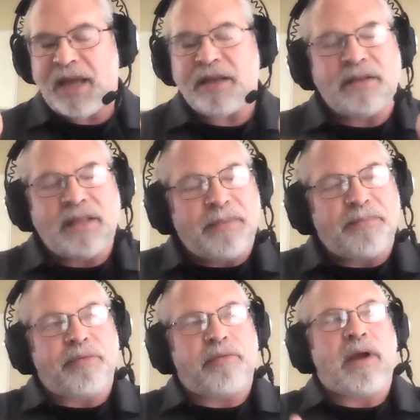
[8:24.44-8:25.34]
that
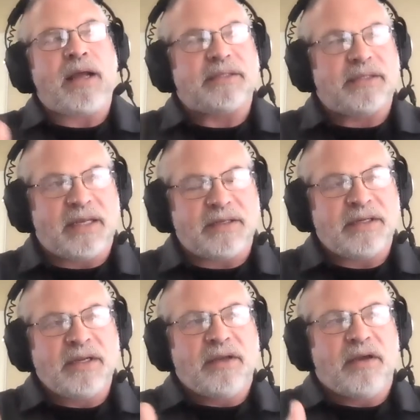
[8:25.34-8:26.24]
process
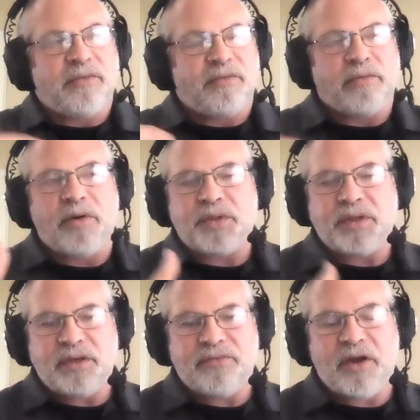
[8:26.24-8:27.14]
of growth
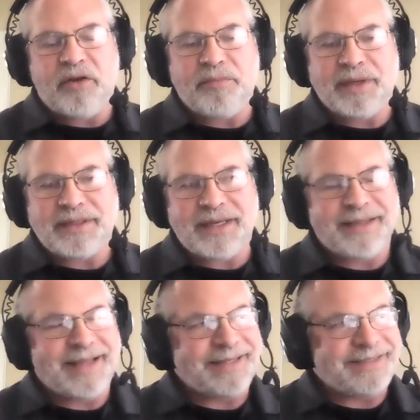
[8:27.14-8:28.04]
and development, and
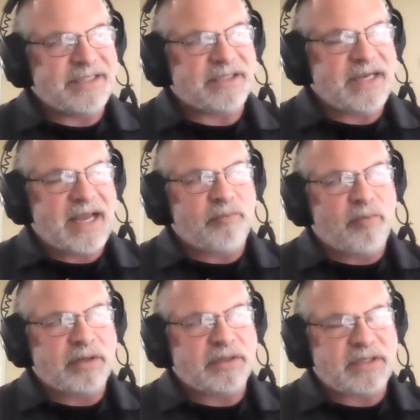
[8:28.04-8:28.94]
that it's just not
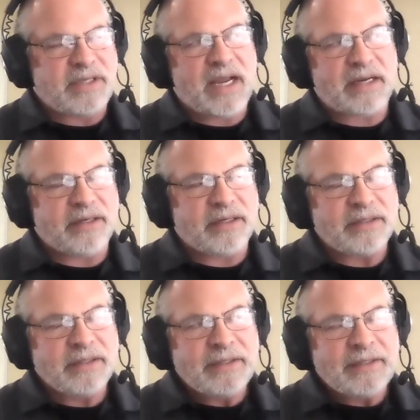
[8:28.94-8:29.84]
one
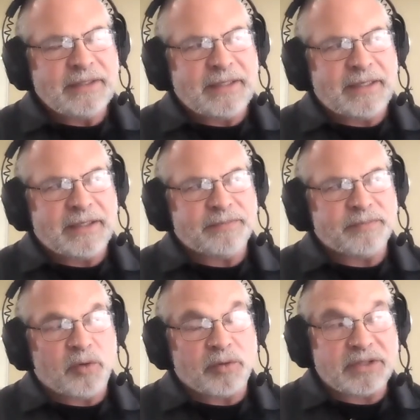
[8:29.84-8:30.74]
stagnant
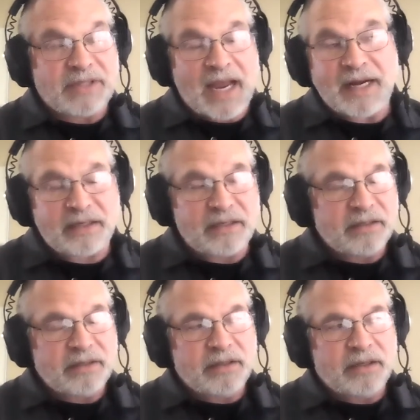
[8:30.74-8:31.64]
or static
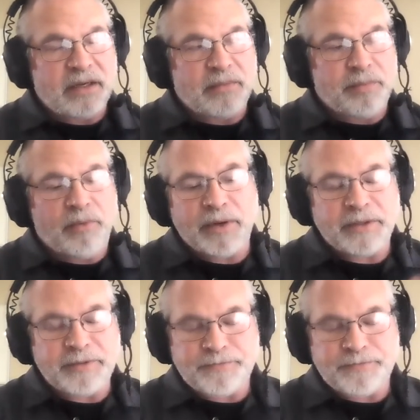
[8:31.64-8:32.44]
point.